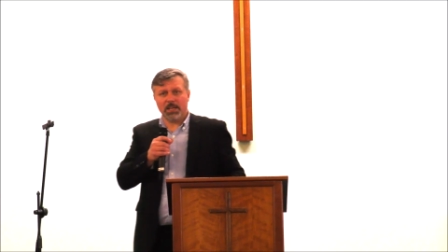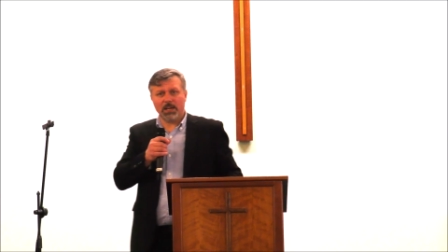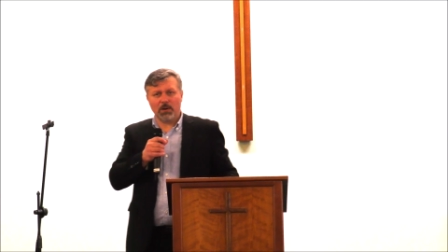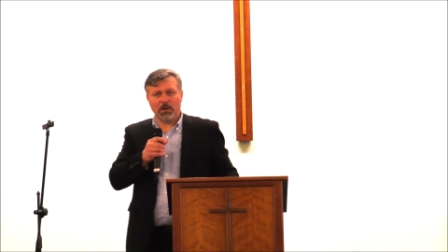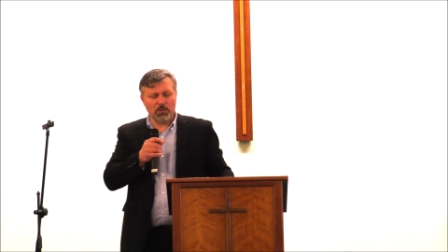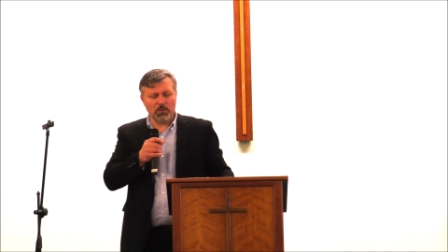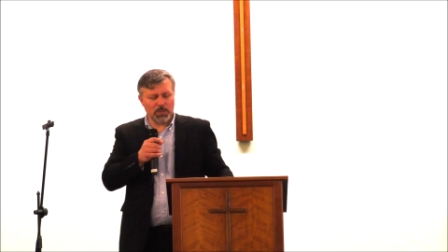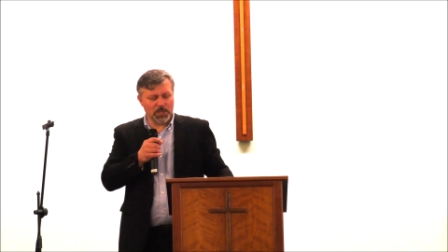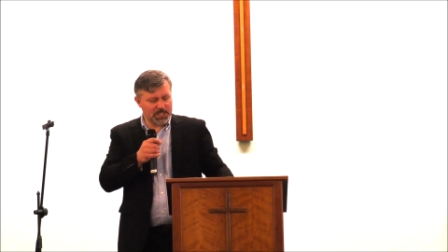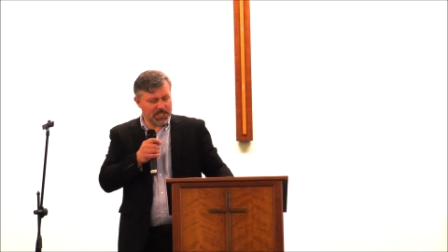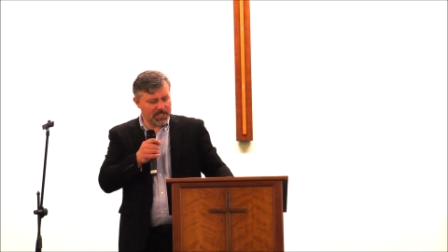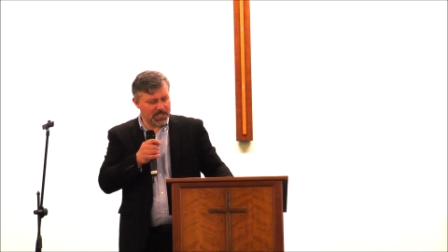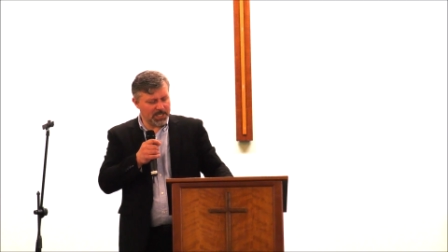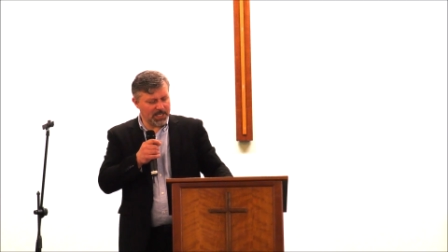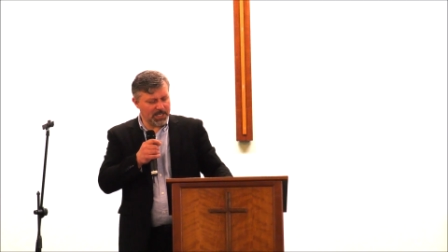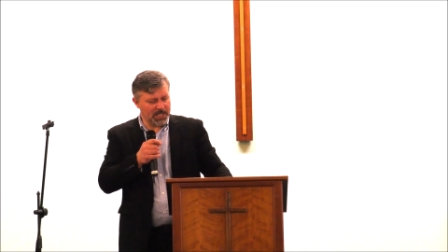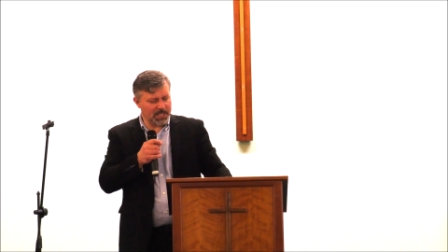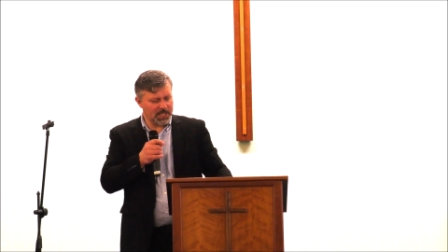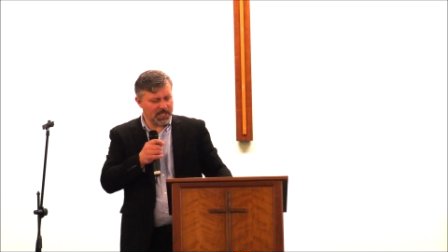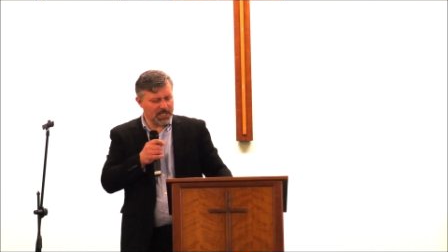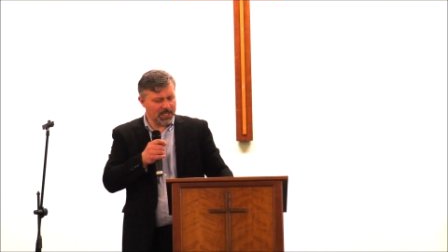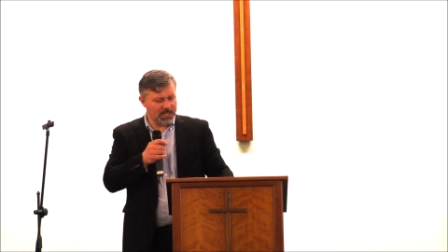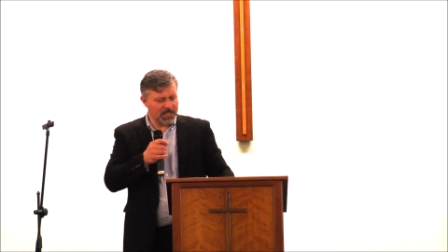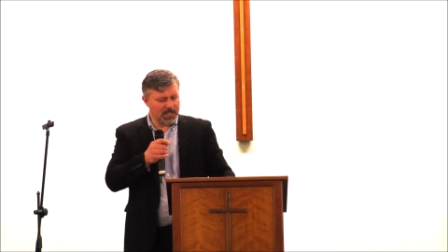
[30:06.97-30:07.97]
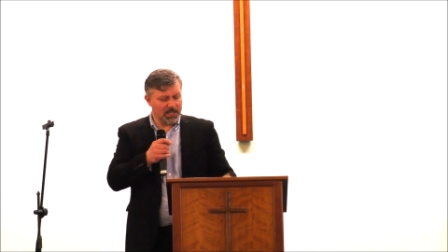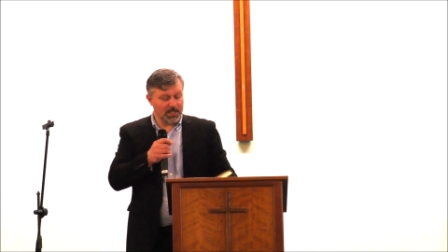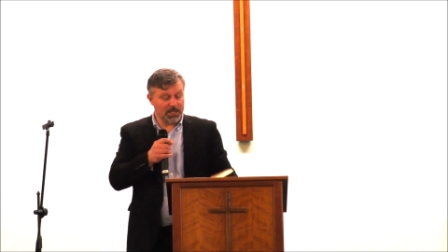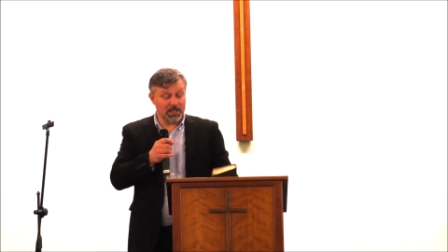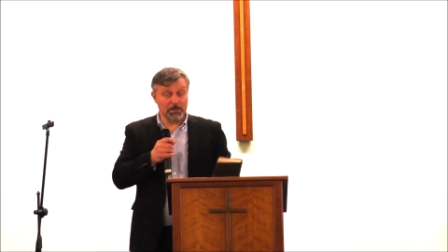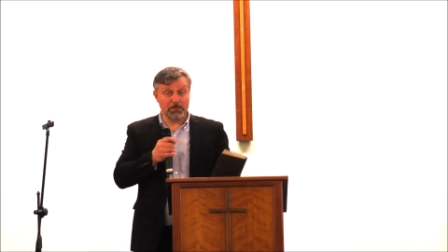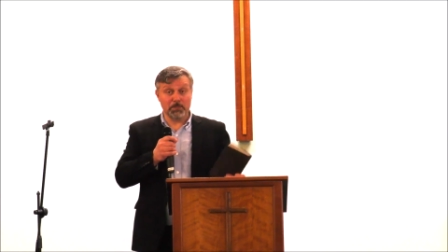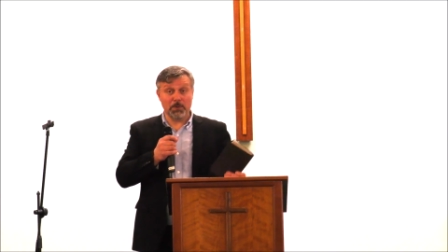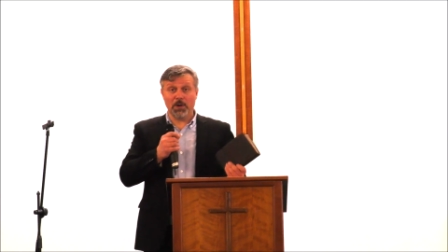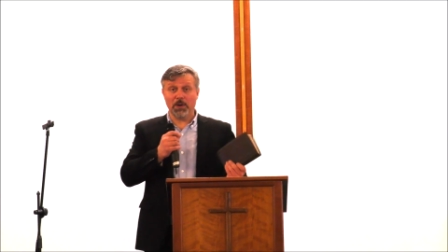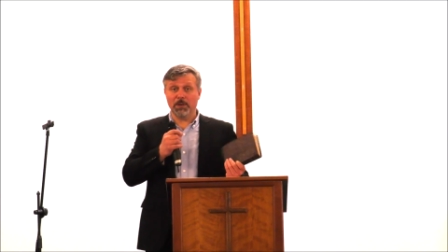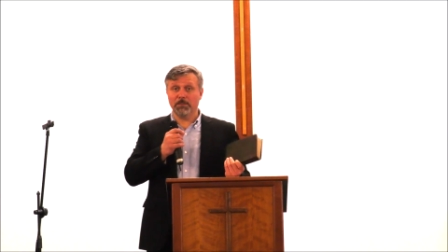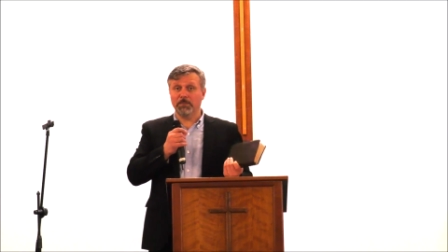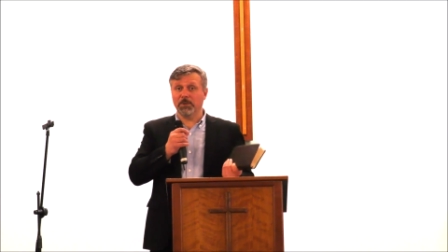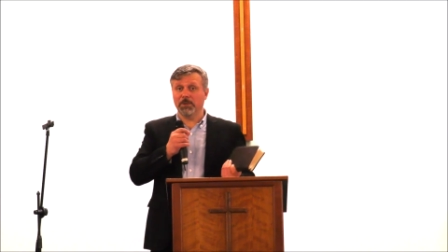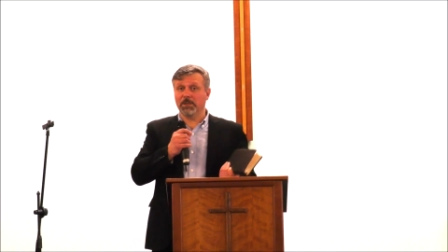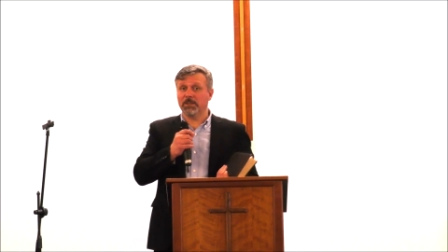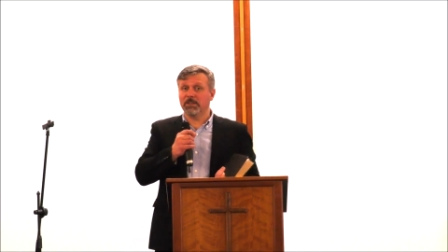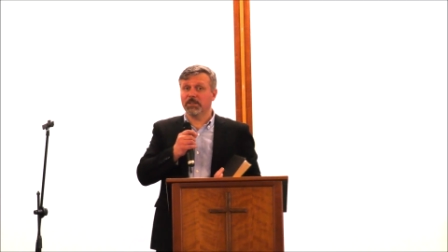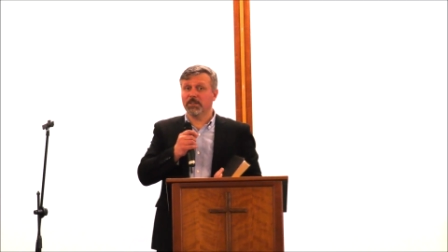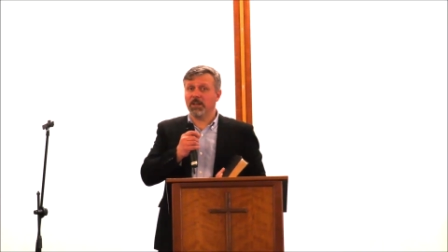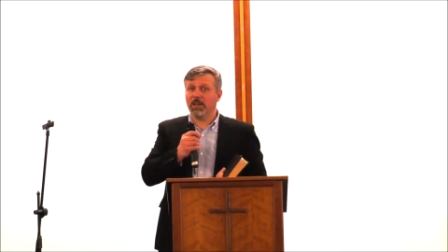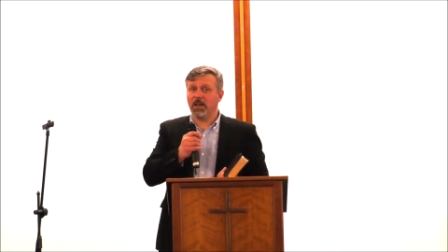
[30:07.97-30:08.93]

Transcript: how we see the Bible,